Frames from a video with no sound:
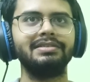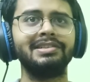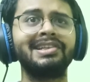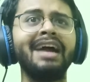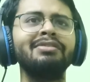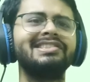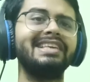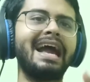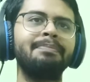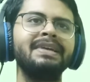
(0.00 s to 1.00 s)
This guy
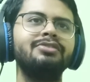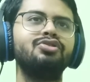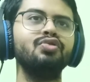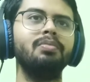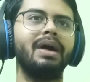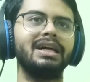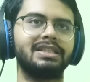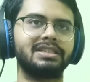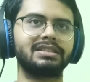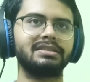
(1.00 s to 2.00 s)
was yapping too
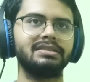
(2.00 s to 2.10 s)
much.